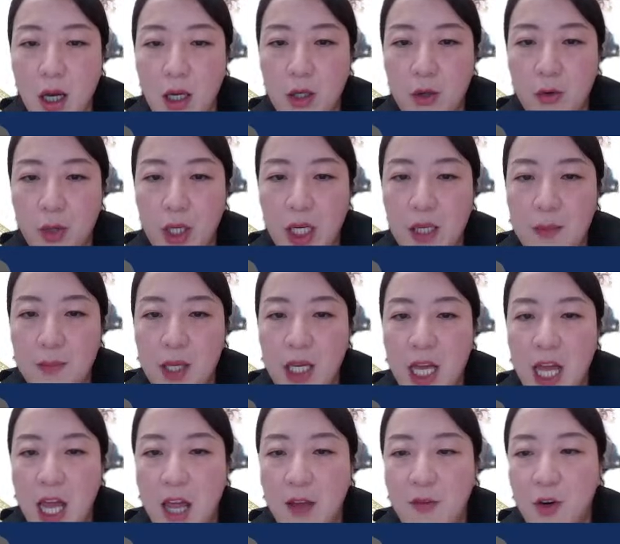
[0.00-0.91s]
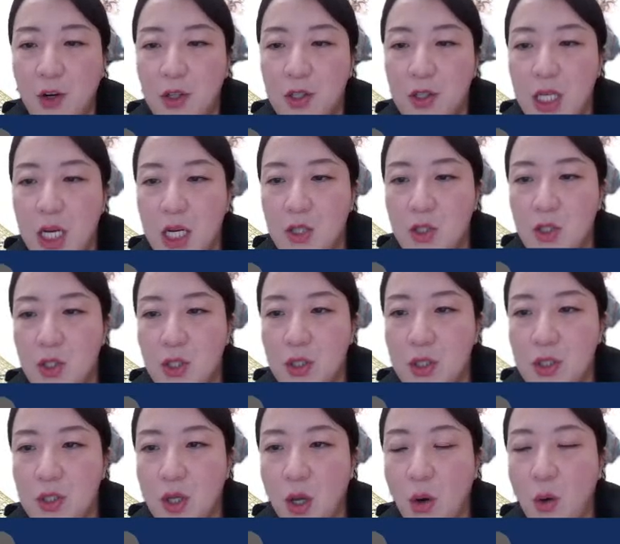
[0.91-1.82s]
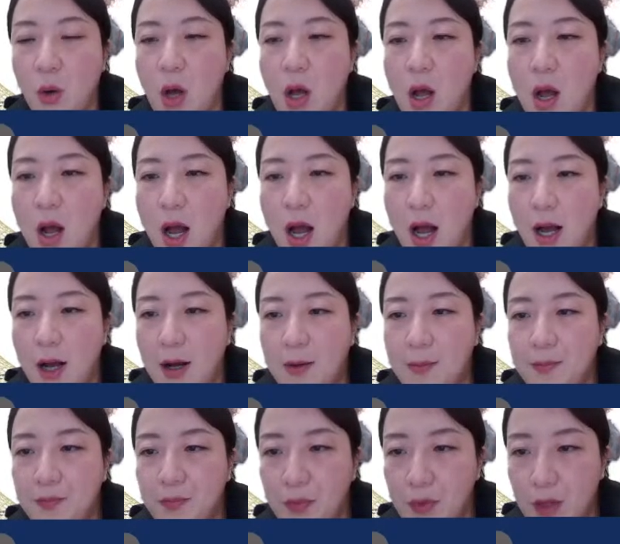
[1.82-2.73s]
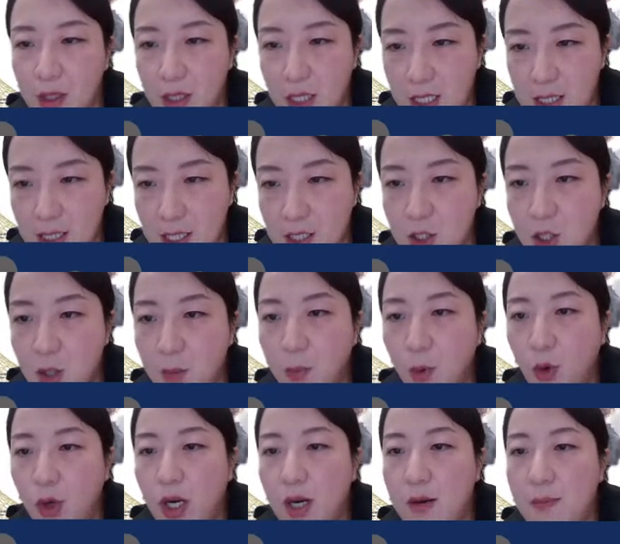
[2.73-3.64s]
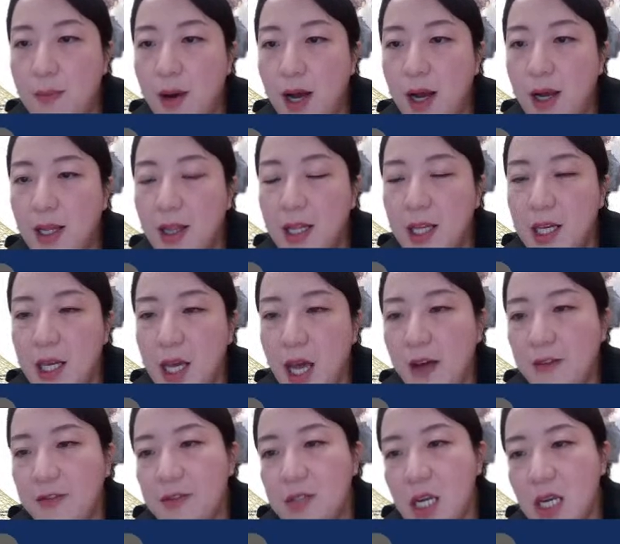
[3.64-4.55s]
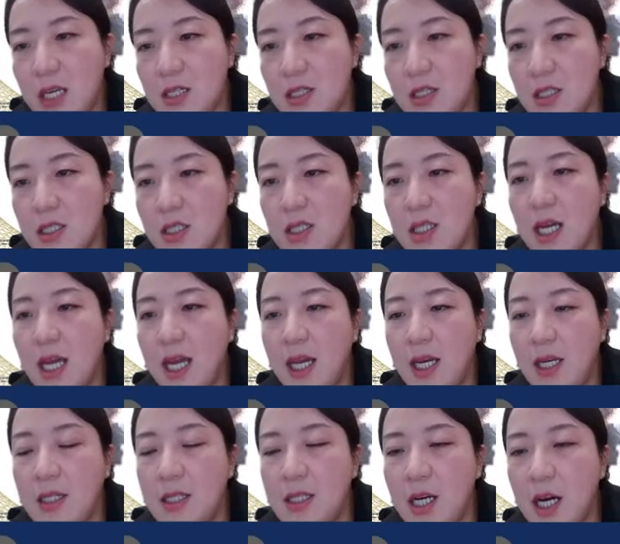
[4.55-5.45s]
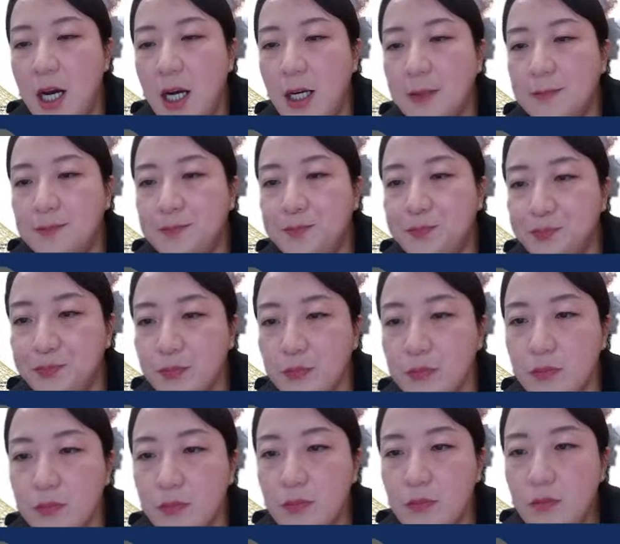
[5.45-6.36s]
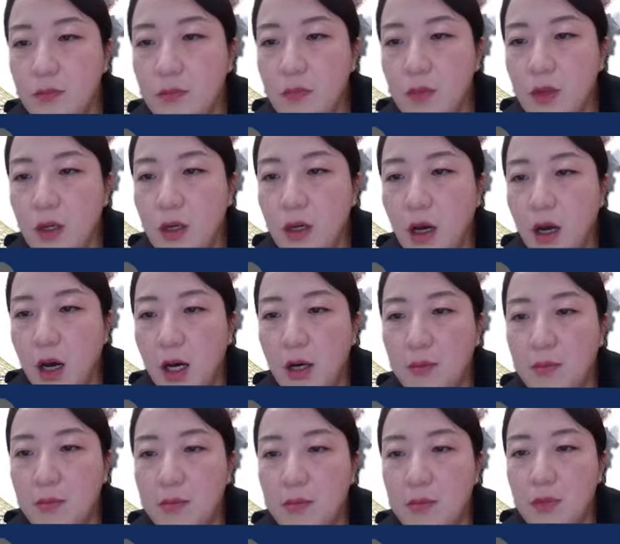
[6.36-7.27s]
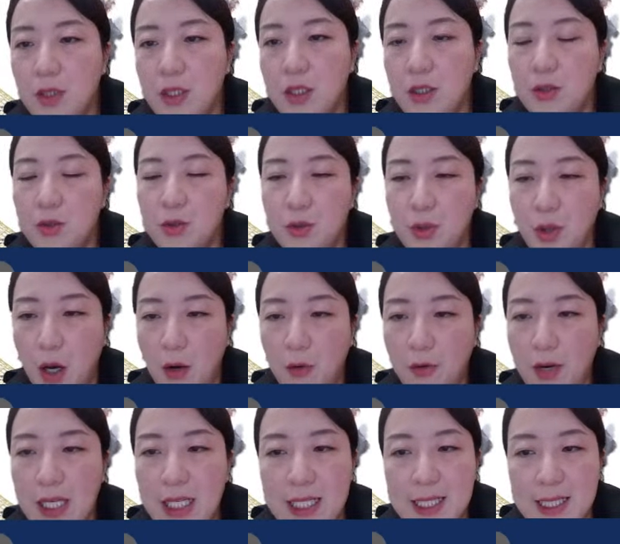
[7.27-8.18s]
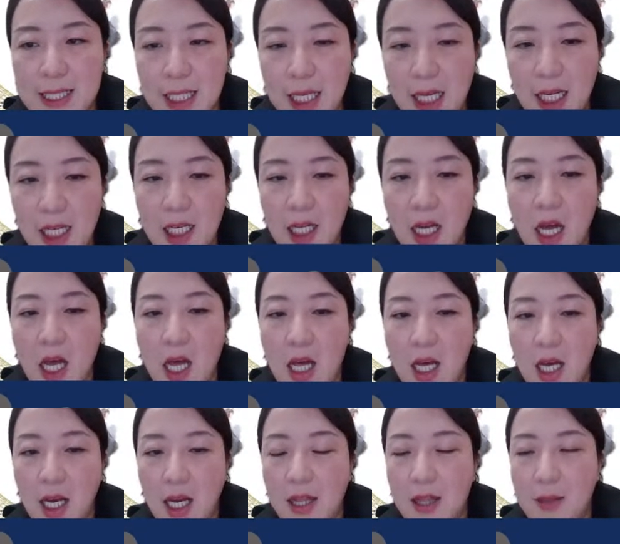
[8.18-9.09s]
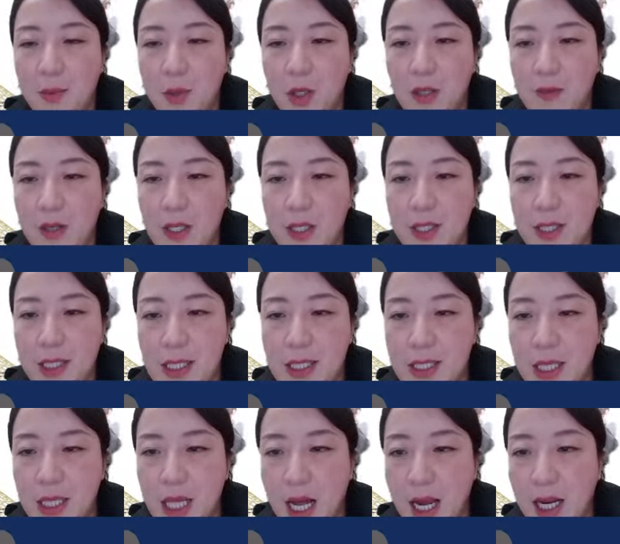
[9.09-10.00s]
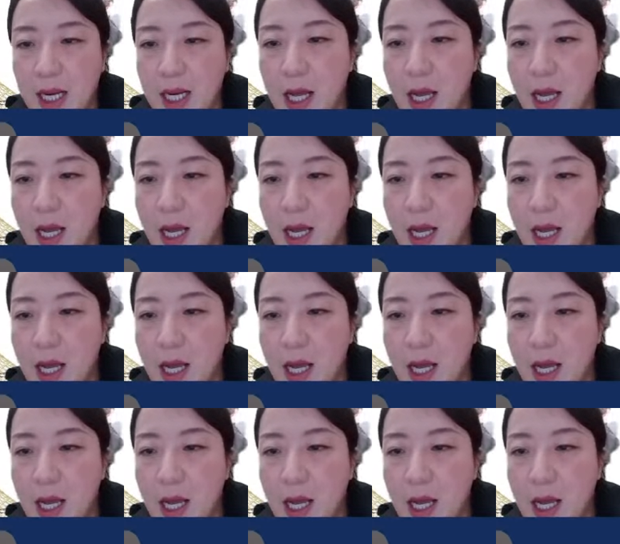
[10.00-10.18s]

green behavior intentions. So this is supported by the F-test, and you already seen in the previous slide.